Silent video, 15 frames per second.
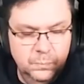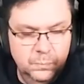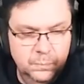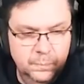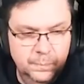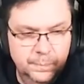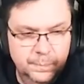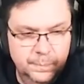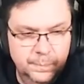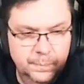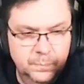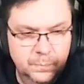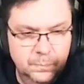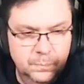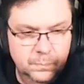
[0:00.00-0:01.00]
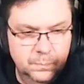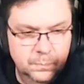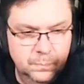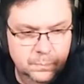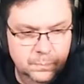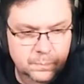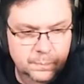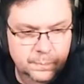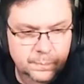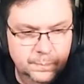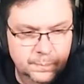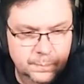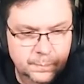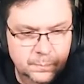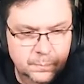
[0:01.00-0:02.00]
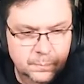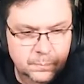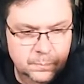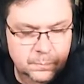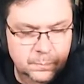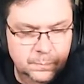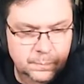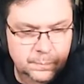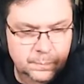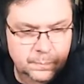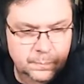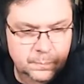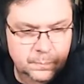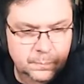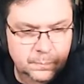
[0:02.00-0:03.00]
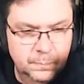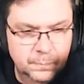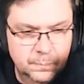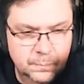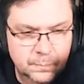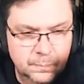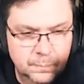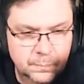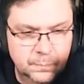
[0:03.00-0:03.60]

I'd probably be one of the better people in Daisy for that, for sure.